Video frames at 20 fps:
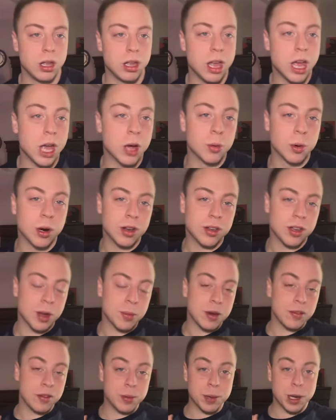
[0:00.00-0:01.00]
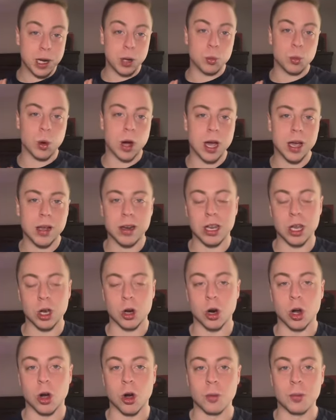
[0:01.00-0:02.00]
Hey, what is up, everybody? Wyatt
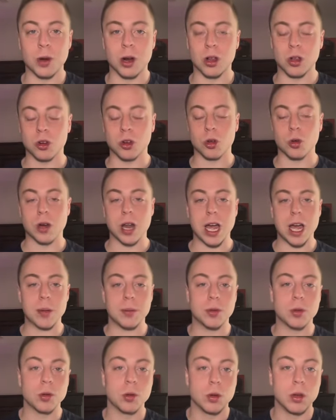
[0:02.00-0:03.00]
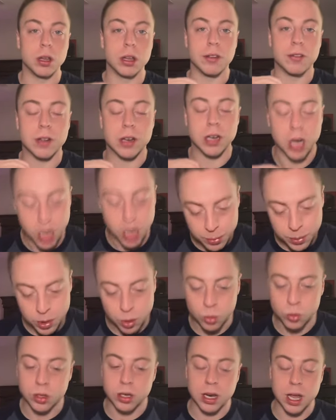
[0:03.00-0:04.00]
here. I hope you all are doing absolutely
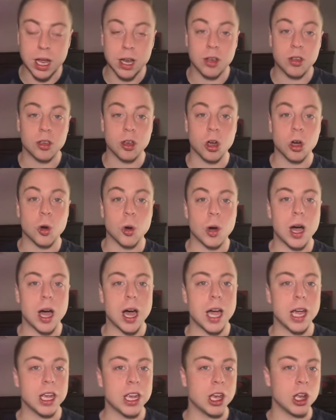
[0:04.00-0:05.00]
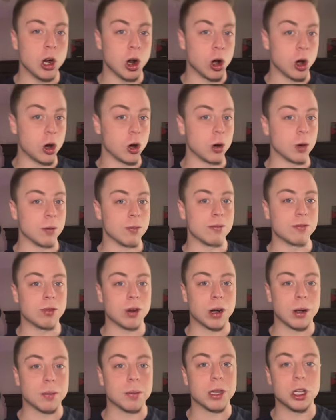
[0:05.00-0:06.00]
phenomenal today. So I get home
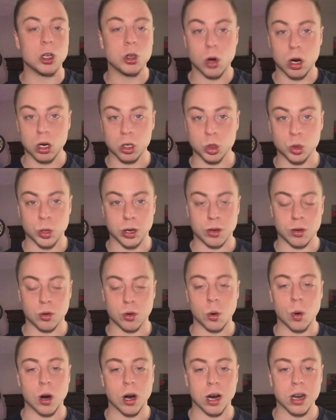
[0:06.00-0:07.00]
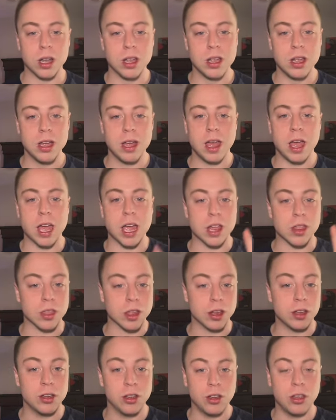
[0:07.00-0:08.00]
from the grocery store, and
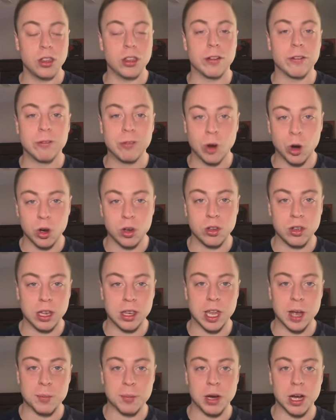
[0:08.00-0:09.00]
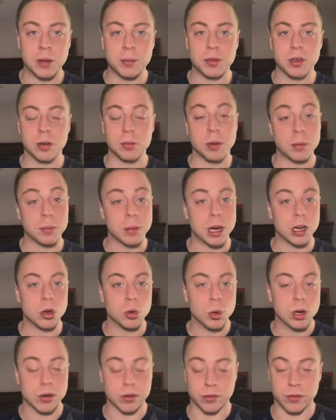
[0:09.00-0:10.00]
this is the first thing that pops up on my
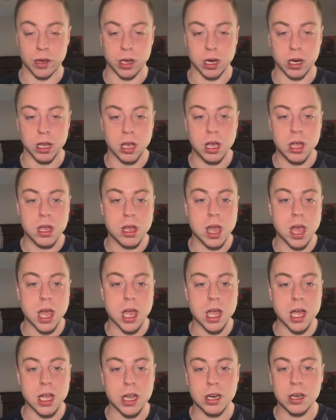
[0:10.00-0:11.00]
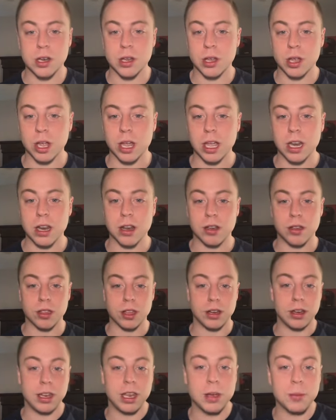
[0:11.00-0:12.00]
Twitter feed, and it is the
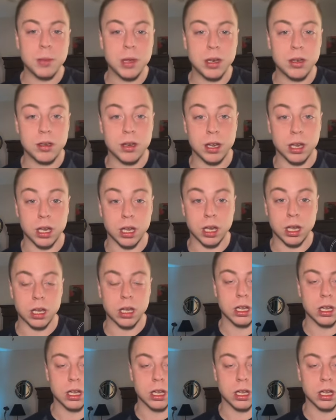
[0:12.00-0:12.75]
TMNT,